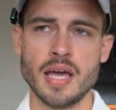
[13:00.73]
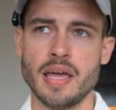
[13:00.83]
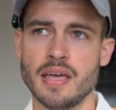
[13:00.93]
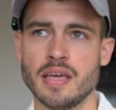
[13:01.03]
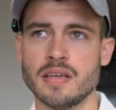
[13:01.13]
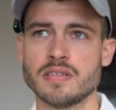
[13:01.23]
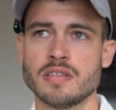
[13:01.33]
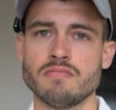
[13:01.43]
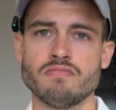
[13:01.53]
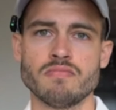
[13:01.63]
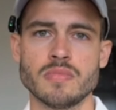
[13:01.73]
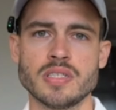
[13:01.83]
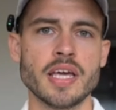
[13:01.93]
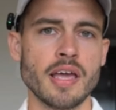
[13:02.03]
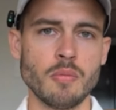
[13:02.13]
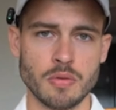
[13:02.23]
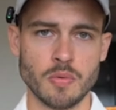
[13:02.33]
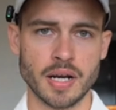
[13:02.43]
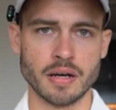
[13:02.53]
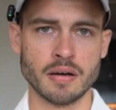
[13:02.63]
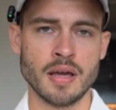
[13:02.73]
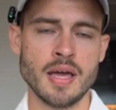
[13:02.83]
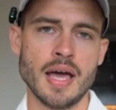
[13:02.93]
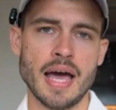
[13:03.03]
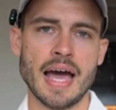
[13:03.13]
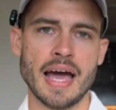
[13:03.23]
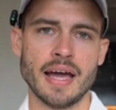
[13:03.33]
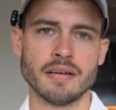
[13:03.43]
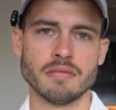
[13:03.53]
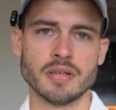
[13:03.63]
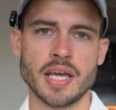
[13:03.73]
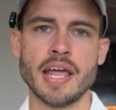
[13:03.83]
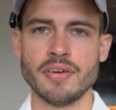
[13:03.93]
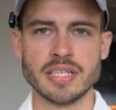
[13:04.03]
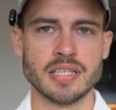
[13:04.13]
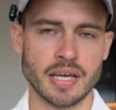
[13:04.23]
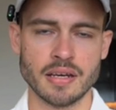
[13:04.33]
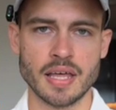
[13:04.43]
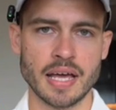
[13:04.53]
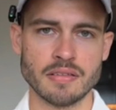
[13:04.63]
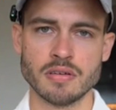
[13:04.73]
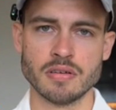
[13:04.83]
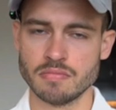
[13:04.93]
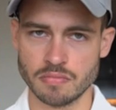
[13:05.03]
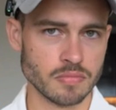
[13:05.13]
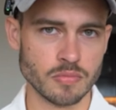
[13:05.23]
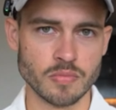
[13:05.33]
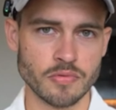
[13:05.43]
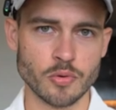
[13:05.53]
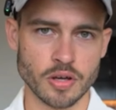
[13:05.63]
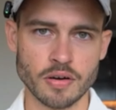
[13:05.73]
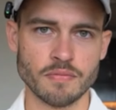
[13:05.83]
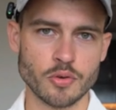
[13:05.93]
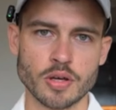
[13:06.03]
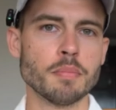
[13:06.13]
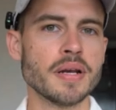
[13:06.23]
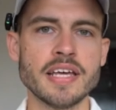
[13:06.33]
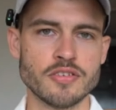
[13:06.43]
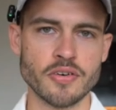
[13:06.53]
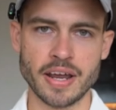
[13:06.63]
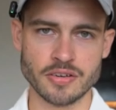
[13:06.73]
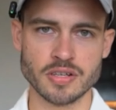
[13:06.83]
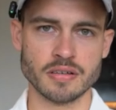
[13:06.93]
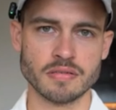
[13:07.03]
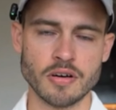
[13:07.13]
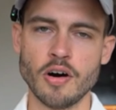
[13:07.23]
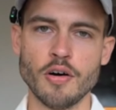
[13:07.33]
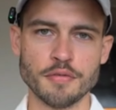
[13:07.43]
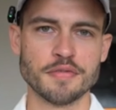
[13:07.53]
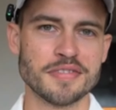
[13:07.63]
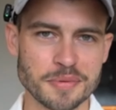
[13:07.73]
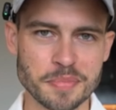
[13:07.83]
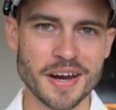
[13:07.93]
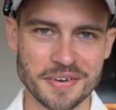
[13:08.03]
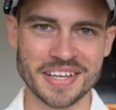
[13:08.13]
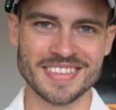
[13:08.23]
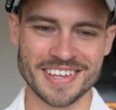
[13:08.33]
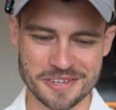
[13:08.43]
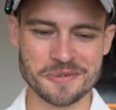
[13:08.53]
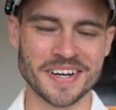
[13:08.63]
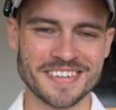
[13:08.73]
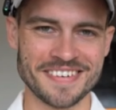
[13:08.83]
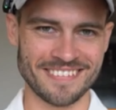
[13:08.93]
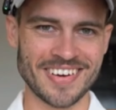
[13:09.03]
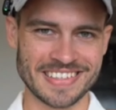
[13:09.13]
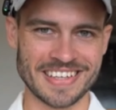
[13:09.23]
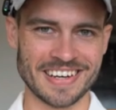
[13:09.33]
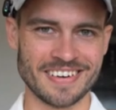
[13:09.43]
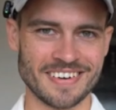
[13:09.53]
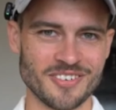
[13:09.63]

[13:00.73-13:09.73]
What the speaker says: is sticking with one and investing in that for the complete duration of the period that you want to invest in.